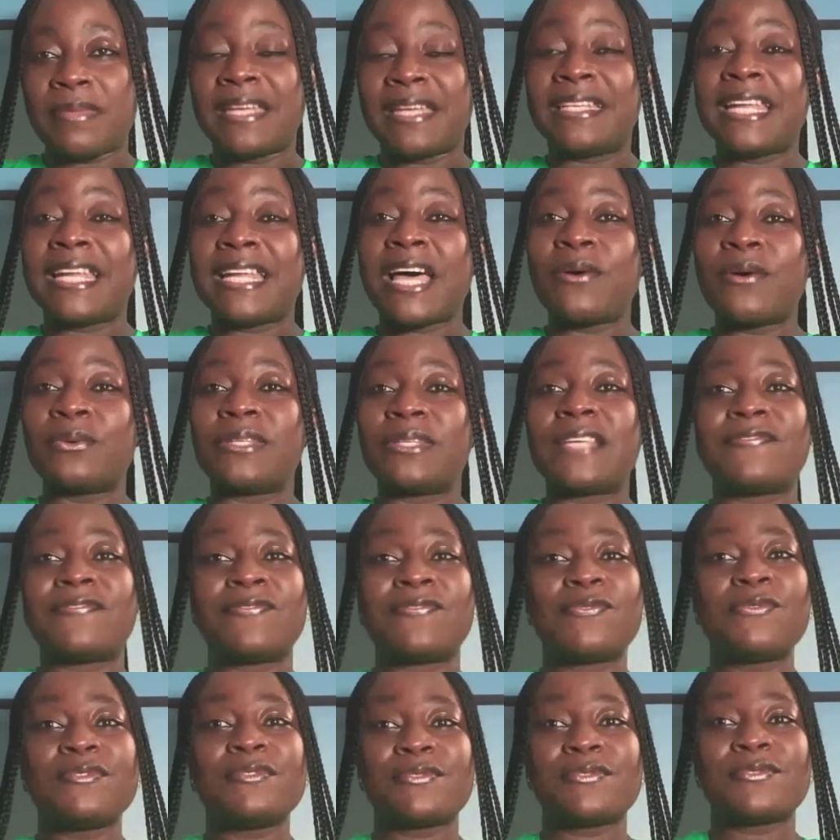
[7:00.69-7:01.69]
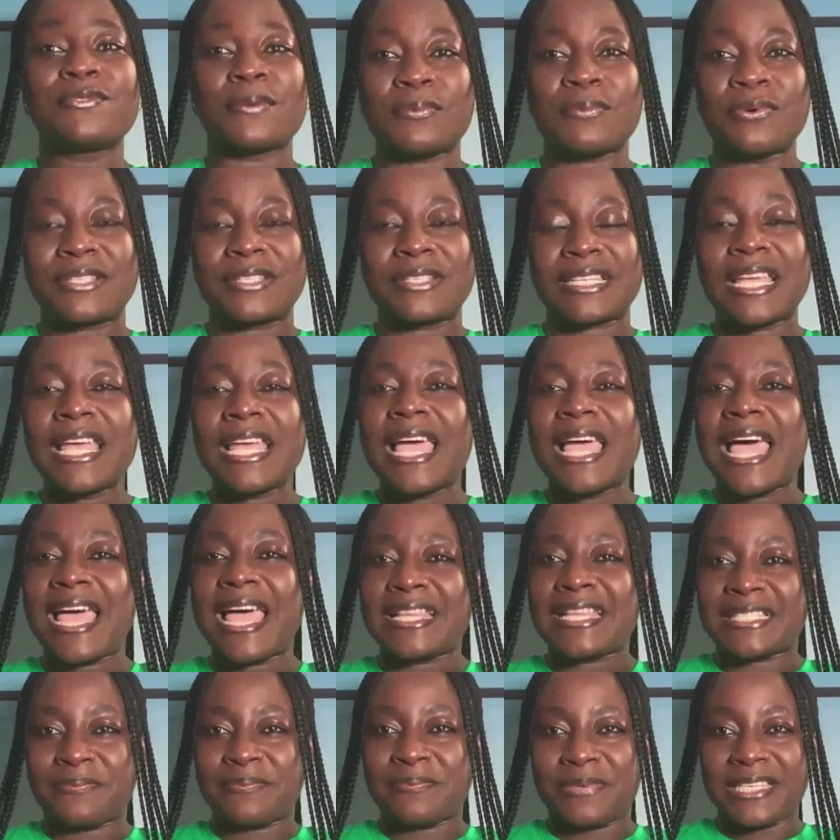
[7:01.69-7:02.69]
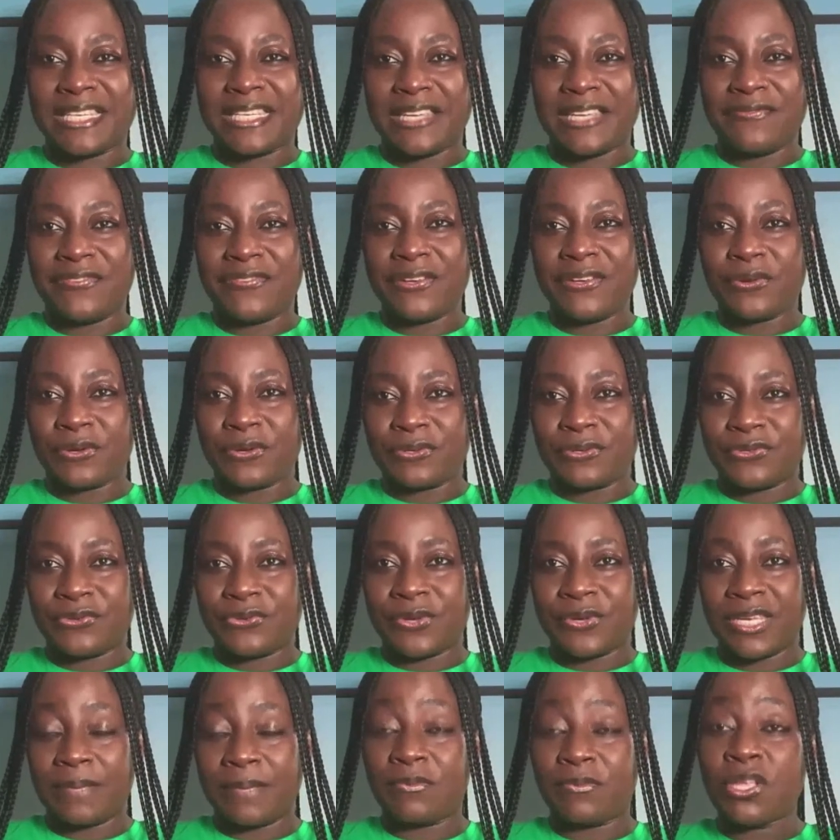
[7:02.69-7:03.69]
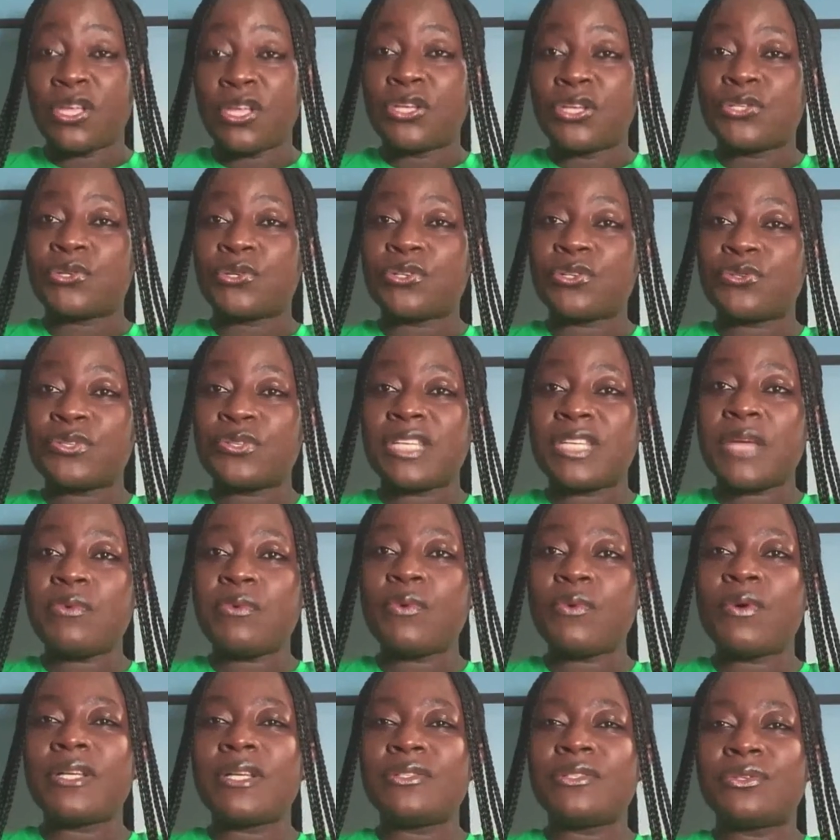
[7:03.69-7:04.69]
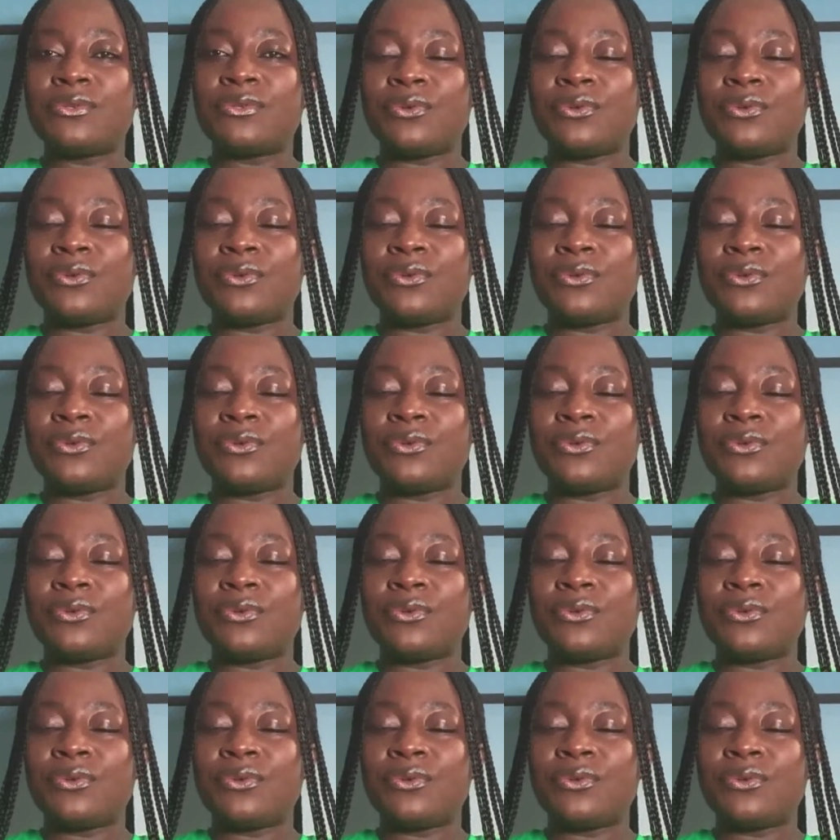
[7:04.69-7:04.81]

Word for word: And now the full support has been given unto him. So today we want to